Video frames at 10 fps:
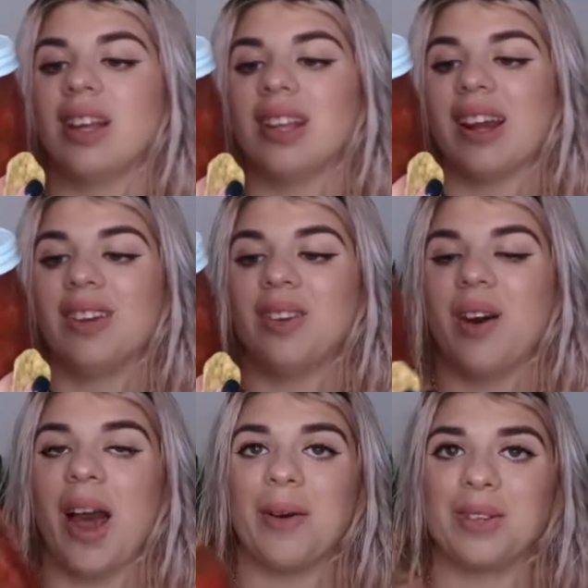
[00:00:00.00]
it, I don't
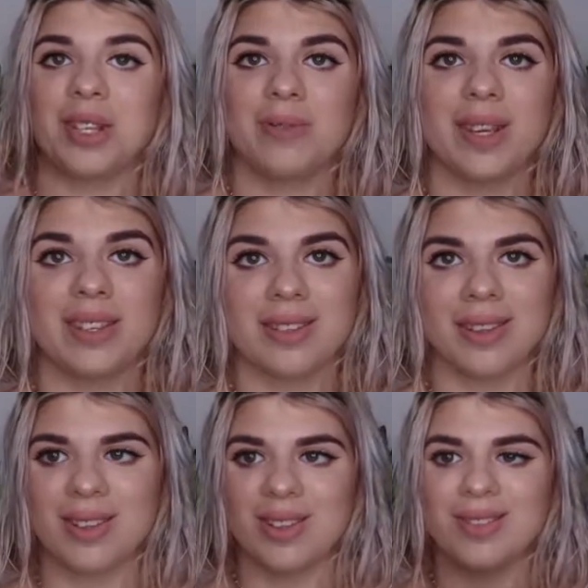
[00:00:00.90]
know how it's gonna be because
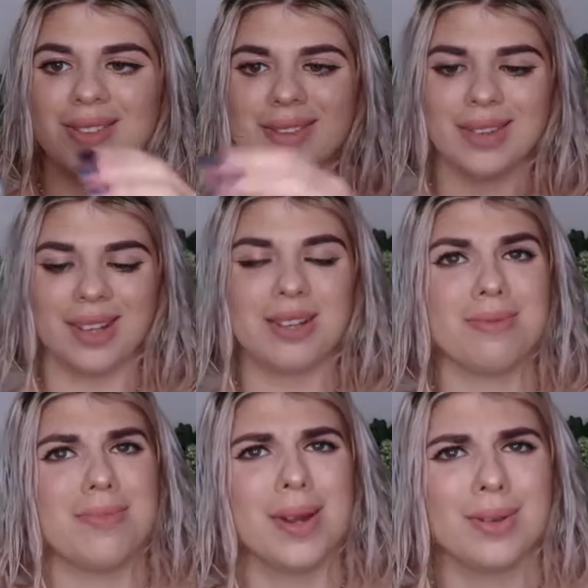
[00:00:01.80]
like it's just like
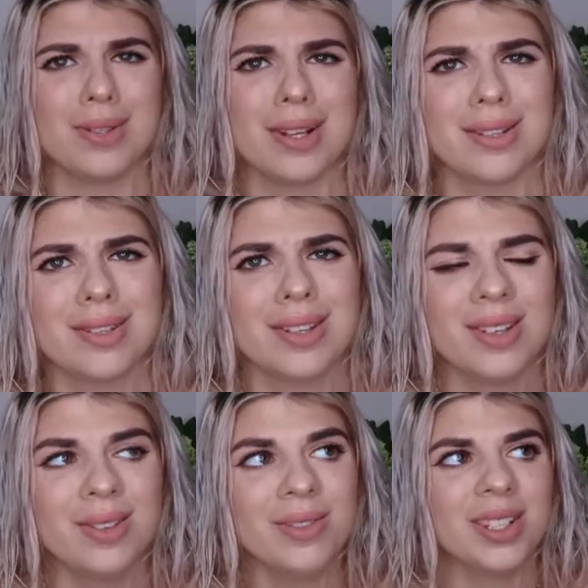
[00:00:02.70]
tomato
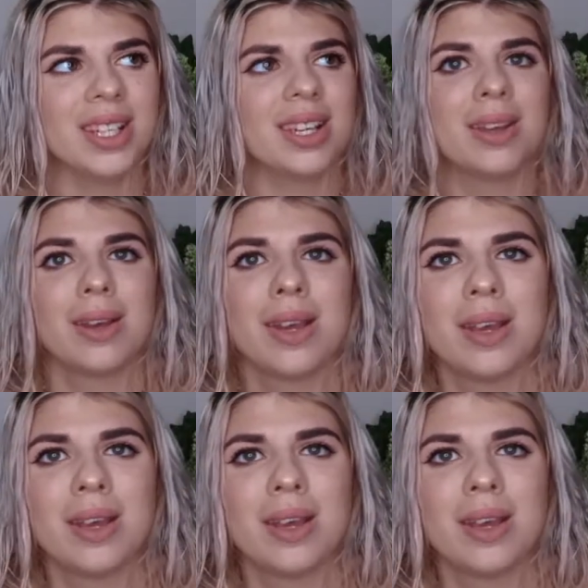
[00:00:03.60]
salsa. You don't really.